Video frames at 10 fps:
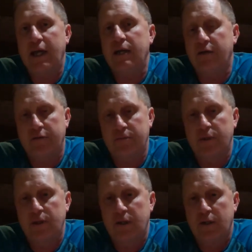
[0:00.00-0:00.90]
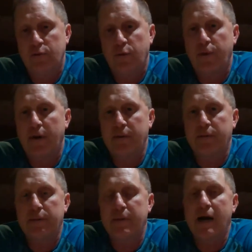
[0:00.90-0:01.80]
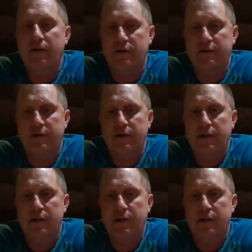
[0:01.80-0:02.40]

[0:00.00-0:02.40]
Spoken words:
8 of them will probably be balanced.